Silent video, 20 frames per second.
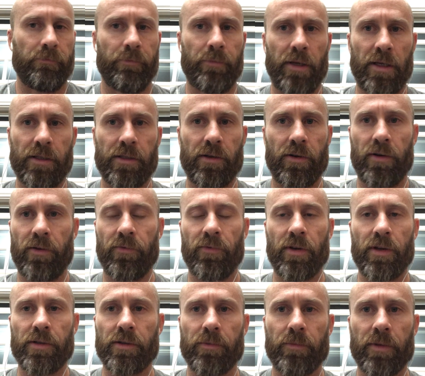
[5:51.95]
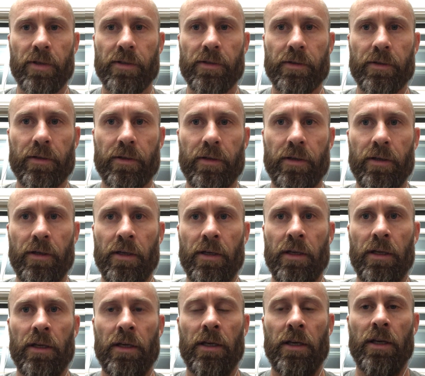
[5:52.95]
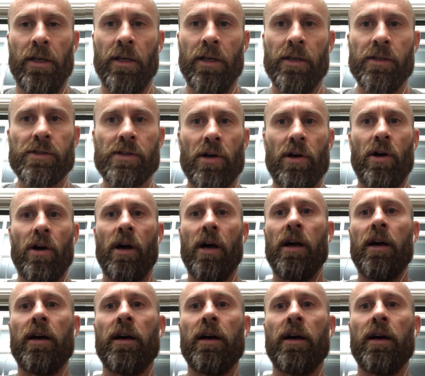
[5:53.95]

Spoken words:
bacteria infection, basically. So,